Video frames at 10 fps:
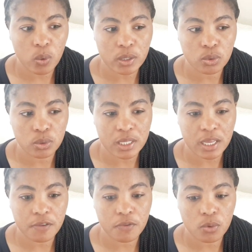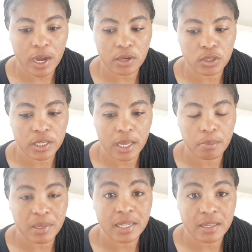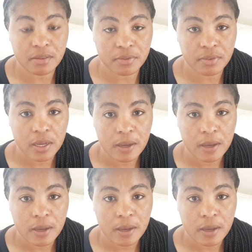quick to say if you are not happy leave